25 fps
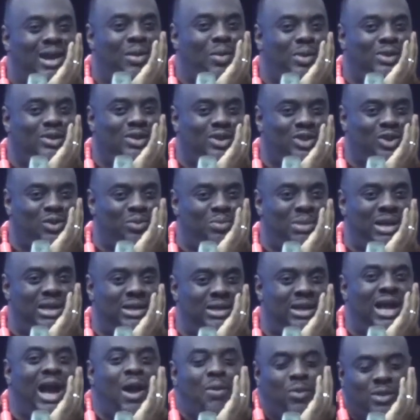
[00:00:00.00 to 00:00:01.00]
I was just
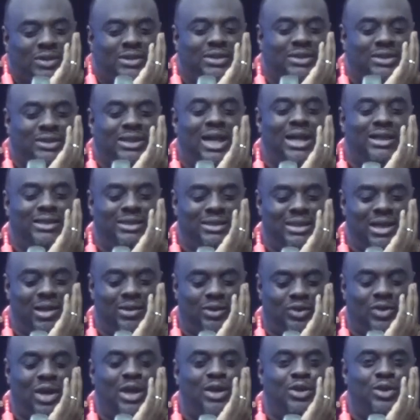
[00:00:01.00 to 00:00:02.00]
smiling. I was in charge
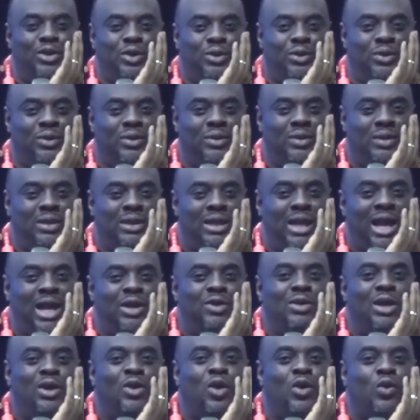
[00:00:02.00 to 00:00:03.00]
now, so I knew. I
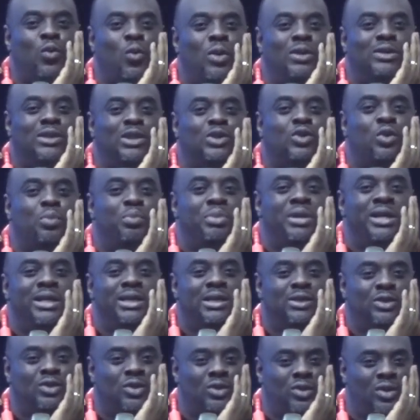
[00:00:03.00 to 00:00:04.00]
knew that God wanted to
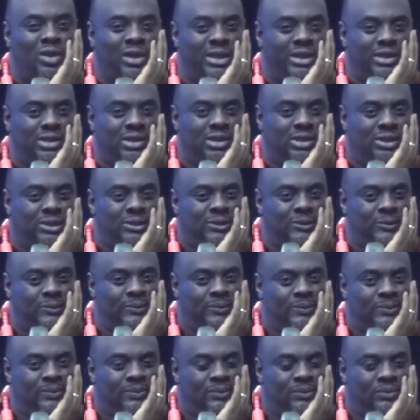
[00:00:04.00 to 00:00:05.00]
bring him to knowledge.
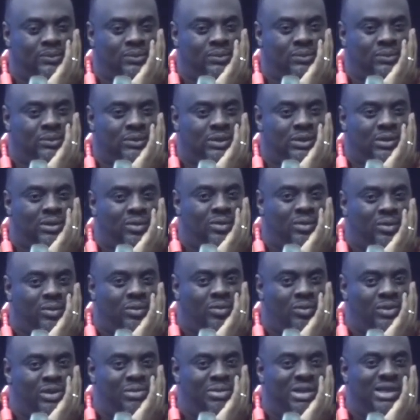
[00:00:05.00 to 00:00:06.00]

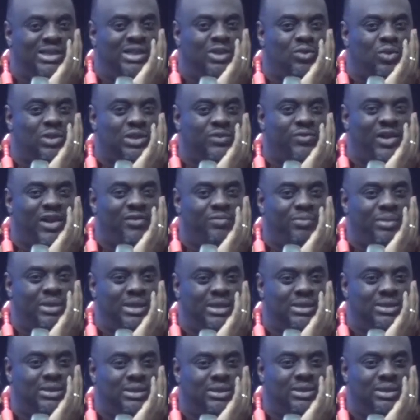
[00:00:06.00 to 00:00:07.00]
Immediately it was 5
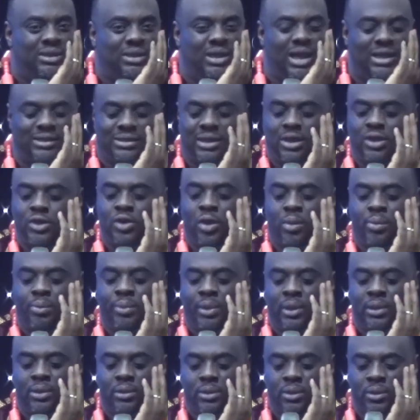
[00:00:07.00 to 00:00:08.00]
minutes. I said, young
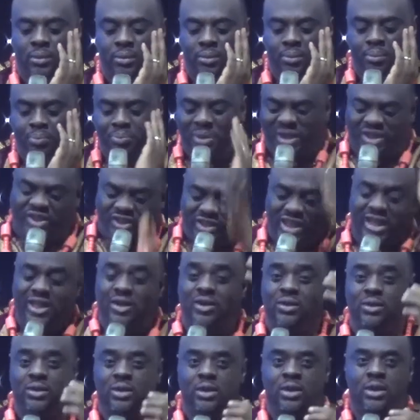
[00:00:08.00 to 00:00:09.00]
boy, be
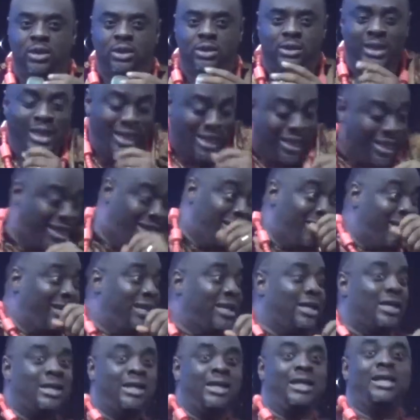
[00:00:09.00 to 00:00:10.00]
still.
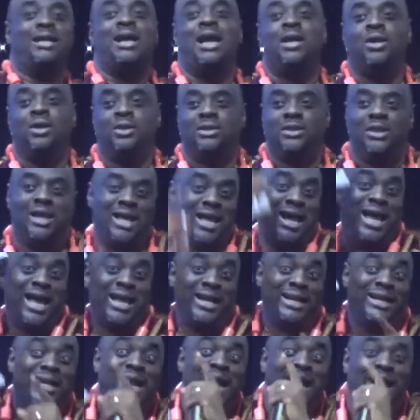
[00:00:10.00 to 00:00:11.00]
He ran out
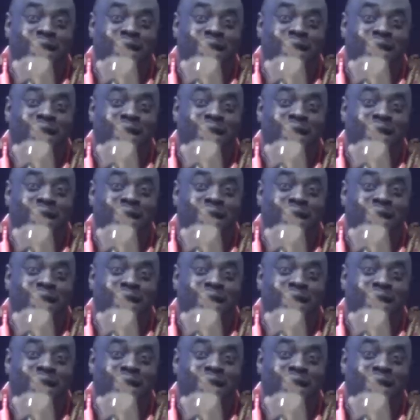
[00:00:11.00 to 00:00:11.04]
and